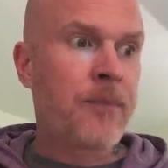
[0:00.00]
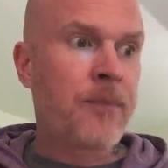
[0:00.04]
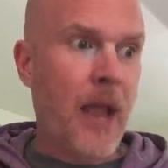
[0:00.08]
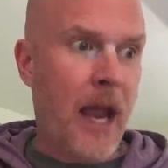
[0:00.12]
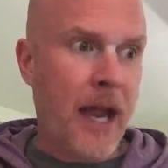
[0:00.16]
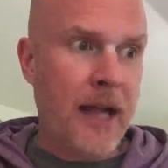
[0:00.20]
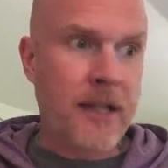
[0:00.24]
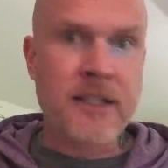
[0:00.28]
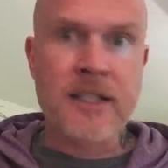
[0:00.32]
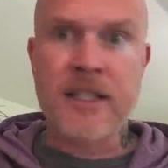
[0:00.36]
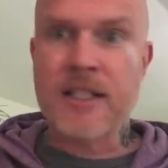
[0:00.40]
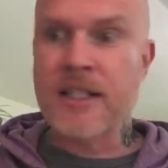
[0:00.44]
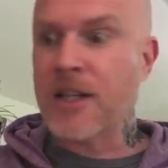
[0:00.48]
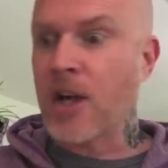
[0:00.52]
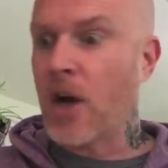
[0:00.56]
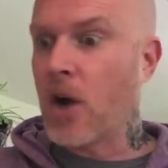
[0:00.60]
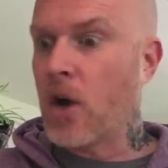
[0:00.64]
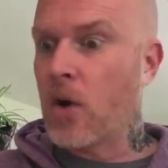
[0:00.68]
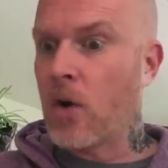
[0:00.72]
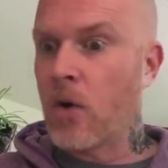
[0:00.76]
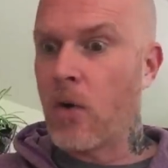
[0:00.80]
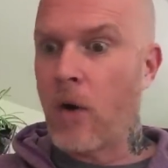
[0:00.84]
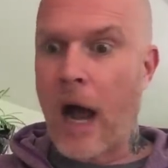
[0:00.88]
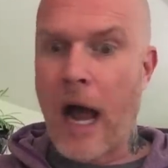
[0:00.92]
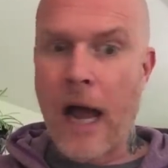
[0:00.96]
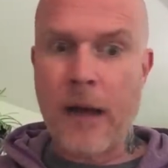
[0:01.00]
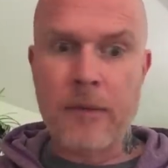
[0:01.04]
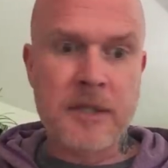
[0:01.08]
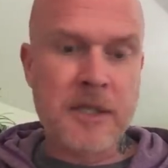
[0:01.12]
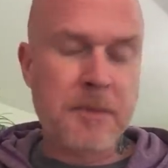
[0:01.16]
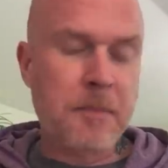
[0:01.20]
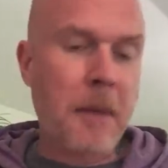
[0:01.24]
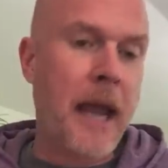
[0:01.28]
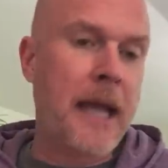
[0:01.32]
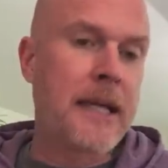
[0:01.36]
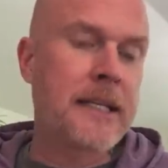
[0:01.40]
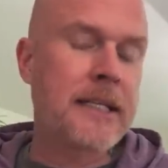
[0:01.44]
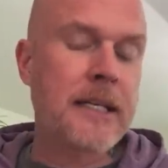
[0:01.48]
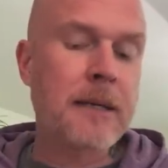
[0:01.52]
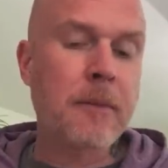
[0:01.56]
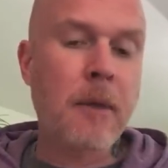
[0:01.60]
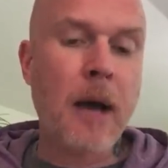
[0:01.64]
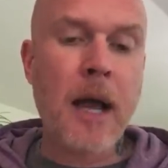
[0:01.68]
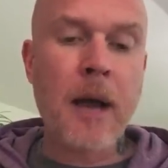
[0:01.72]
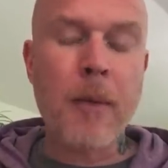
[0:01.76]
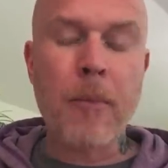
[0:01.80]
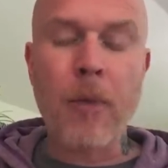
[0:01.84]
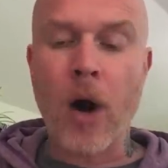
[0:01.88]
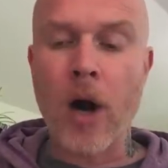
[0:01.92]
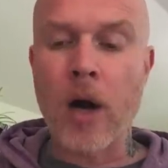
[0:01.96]
And so I was painting
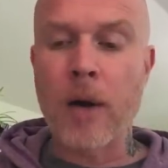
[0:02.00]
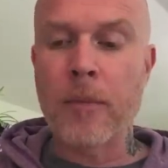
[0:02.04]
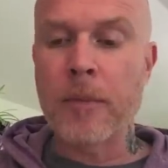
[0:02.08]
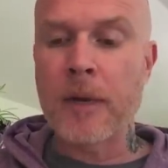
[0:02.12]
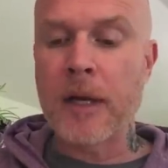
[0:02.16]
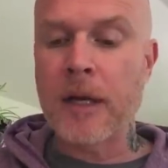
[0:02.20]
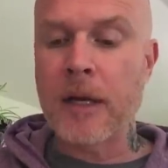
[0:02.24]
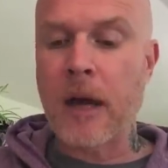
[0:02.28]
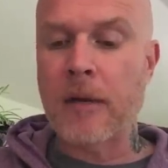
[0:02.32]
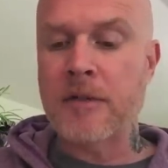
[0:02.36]
my apartment.